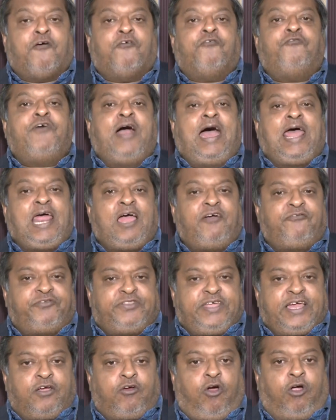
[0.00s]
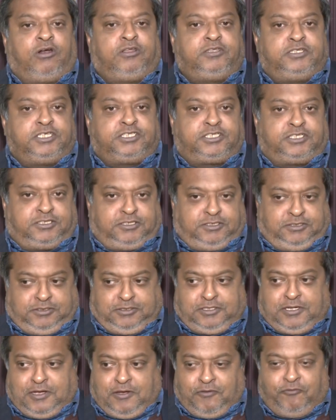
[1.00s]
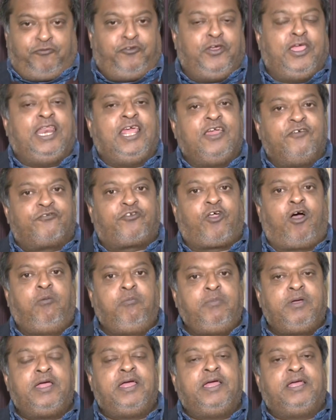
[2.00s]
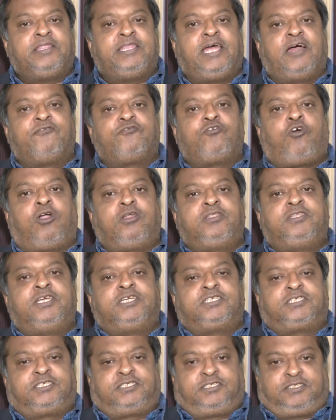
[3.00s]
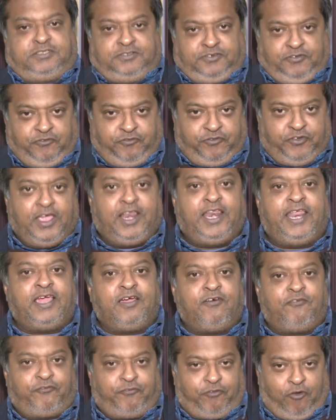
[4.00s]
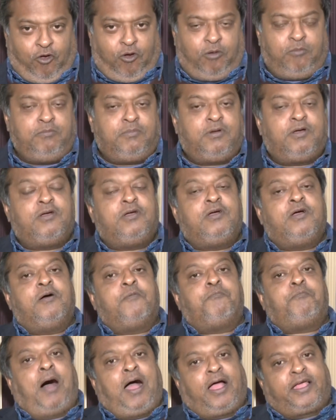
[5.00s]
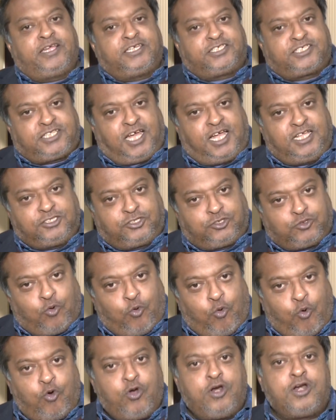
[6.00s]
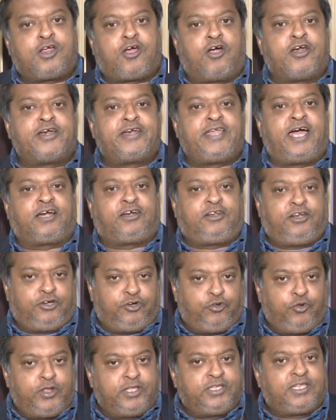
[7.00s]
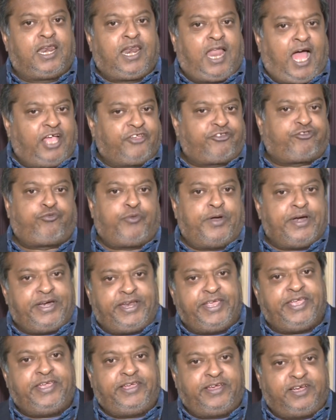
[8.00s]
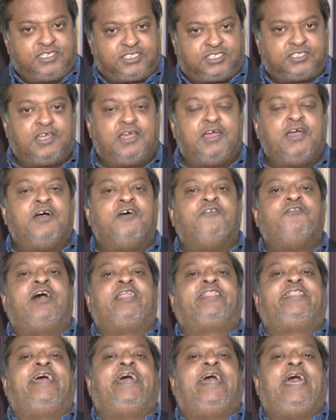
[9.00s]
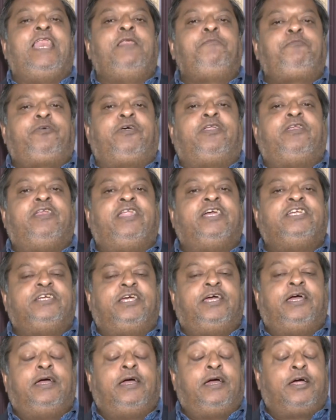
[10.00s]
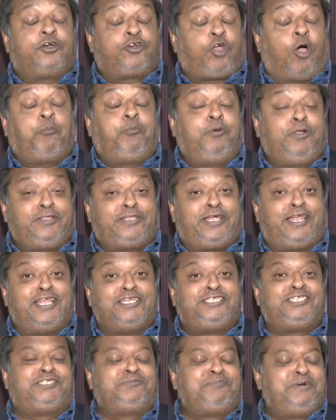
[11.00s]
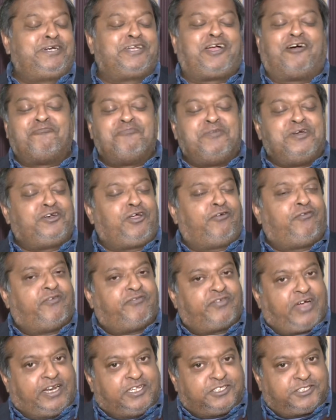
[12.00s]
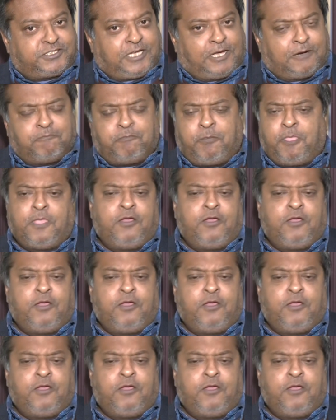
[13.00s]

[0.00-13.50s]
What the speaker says: Where have they got this feeling from? They have got this feeling from Pakistan's own conduct during the last 20 years, where they helped topple the legitimate government of Afghanistan.